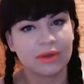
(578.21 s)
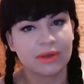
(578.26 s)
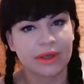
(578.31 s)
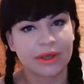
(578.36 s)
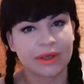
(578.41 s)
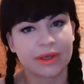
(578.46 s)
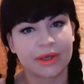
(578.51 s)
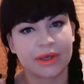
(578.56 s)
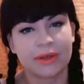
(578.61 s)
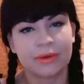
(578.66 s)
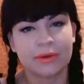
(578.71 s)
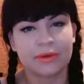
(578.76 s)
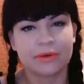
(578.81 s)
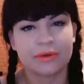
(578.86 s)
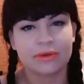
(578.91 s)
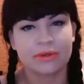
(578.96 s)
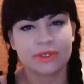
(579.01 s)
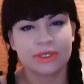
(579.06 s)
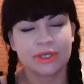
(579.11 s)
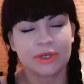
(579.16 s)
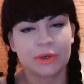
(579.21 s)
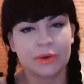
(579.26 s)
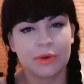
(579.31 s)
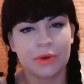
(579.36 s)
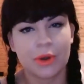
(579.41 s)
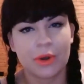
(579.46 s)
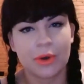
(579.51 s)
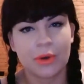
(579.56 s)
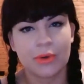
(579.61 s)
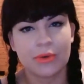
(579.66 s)
And to
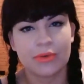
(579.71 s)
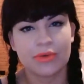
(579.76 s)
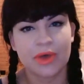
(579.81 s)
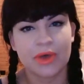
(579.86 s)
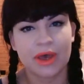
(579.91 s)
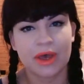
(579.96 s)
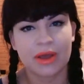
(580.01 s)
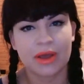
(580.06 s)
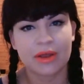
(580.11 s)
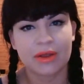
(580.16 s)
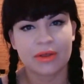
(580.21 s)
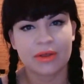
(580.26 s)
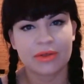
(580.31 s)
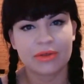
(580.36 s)
know that